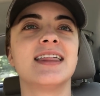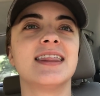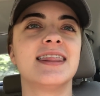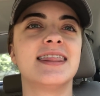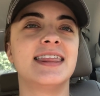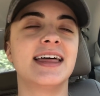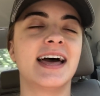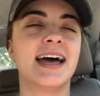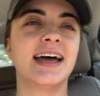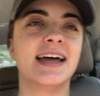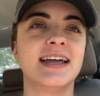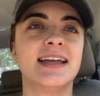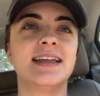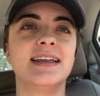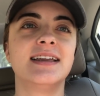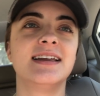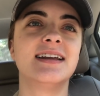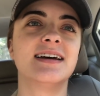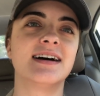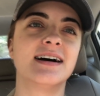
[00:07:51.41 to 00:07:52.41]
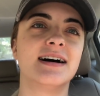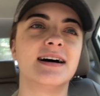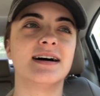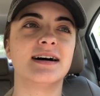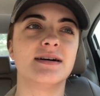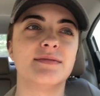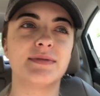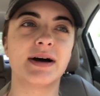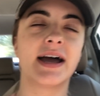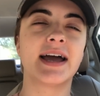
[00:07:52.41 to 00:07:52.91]
then
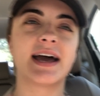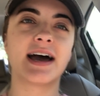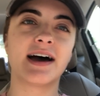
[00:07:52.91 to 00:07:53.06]
um, I